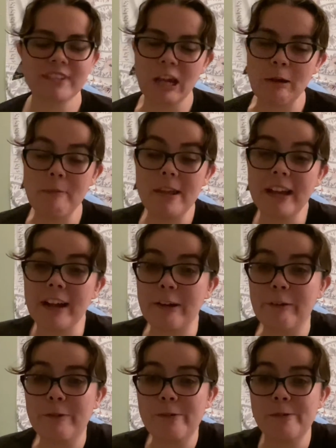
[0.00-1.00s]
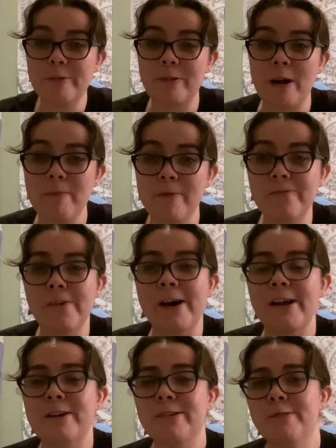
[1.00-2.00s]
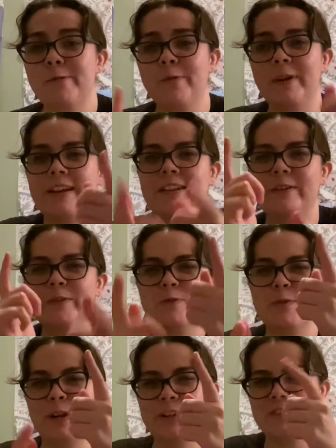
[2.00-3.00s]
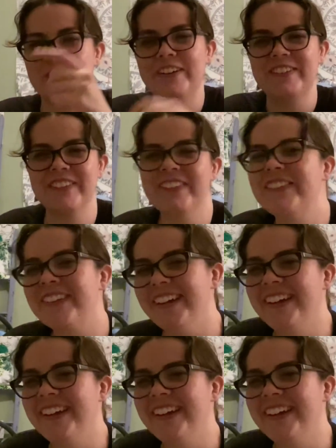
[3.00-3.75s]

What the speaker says: Yeah, rapid fire rating those franchises. And